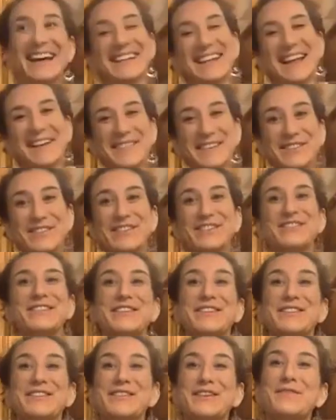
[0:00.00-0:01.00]
not for
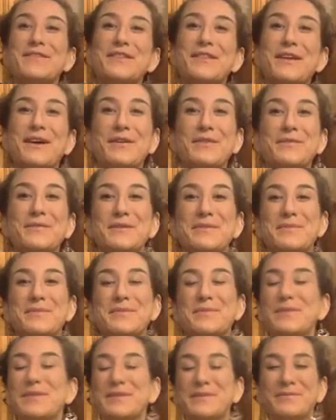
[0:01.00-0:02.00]
trick-or-treaters, even though it wouldn't be
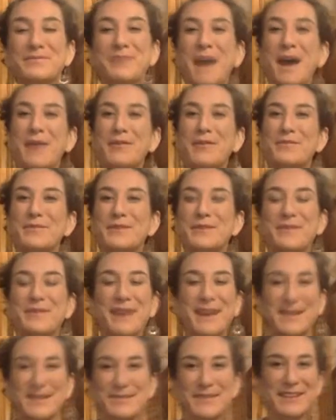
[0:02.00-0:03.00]
put, I wouldn't put it
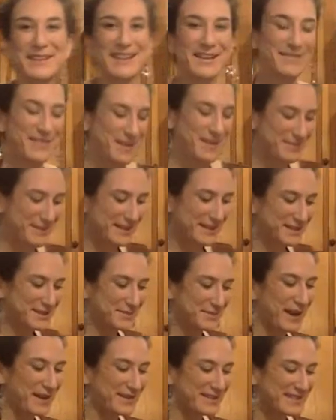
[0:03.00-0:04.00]
past me to give them these
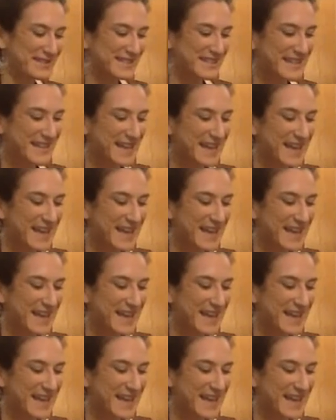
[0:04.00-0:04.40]
sprouts.